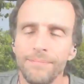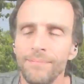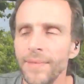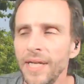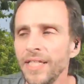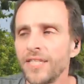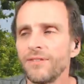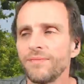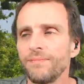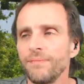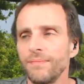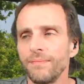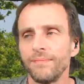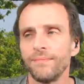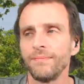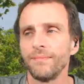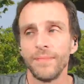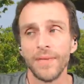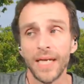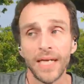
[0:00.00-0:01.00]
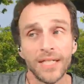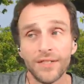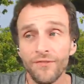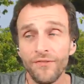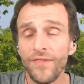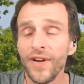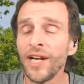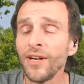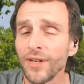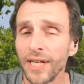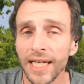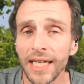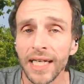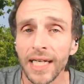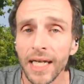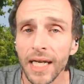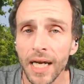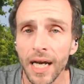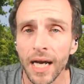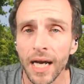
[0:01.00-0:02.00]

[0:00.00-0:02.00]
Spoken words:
It's very